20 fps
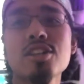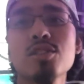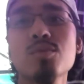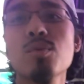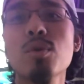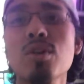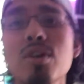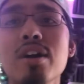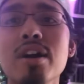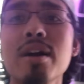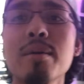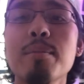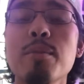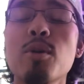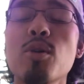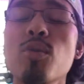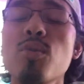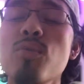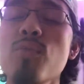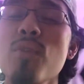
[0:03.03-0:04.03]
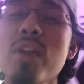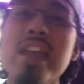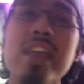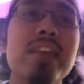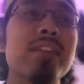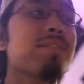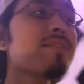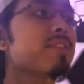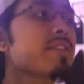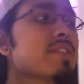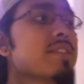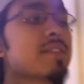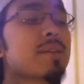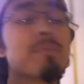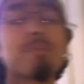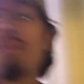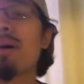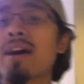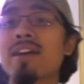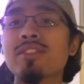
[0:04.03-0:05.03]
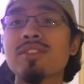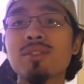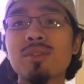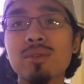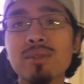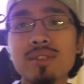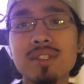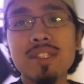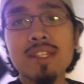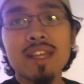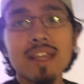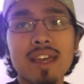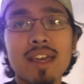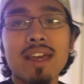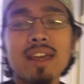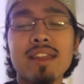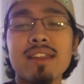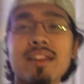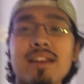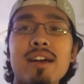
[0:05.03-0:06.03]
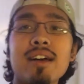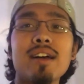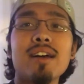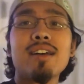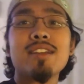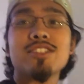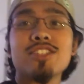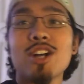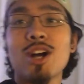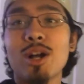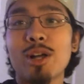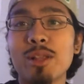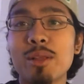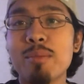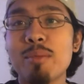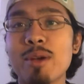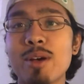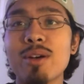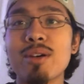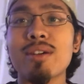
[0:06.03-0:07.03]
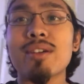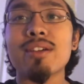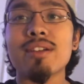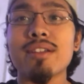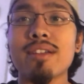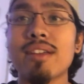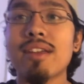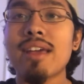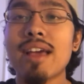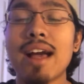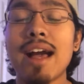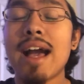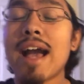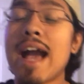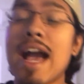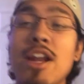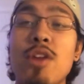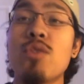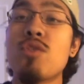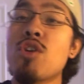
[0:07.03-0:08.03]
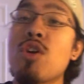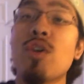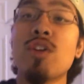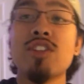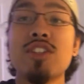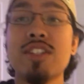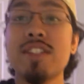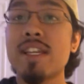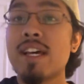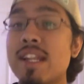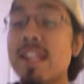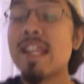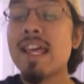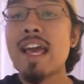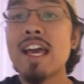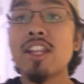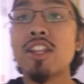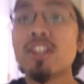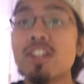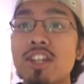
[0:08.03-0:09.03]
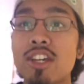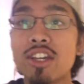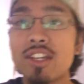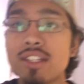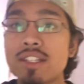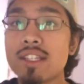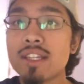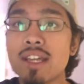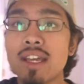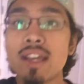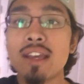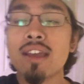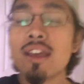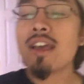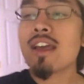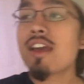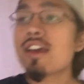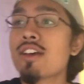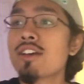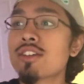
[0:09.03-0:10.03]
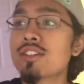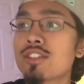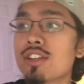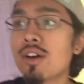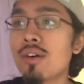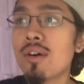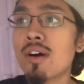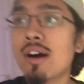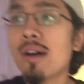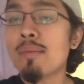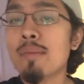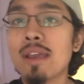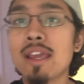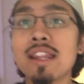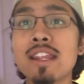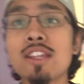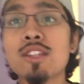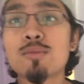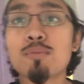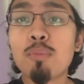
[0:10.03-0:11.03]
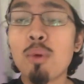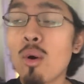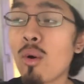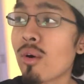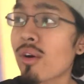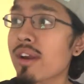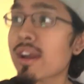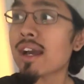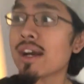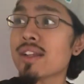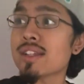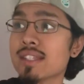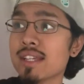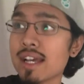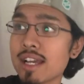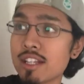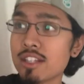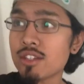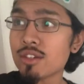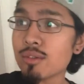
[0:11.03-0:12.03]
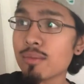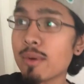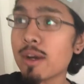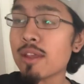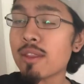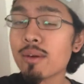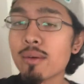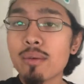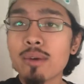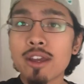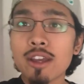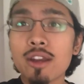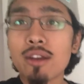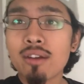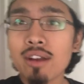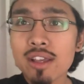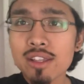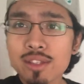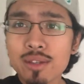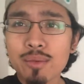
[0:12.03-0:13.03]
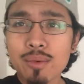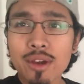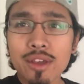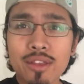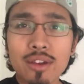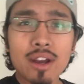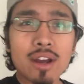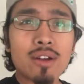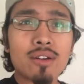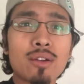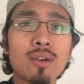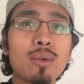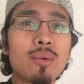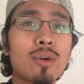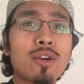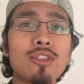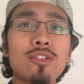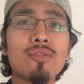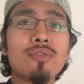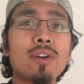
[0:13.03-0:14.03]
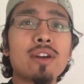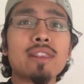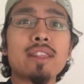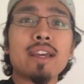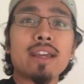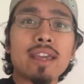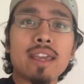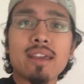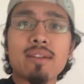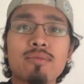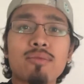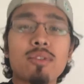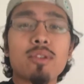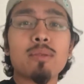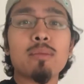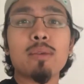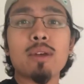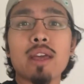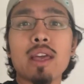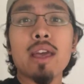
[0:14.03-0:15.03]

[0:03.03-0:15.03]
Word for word: just woke up craving some pan dulce and uh, chocolate milk. I don't know, it just sounded hella good today. So um, it is pouring outside too, by the way. Crazy weather, I don't know where the fuck that came from.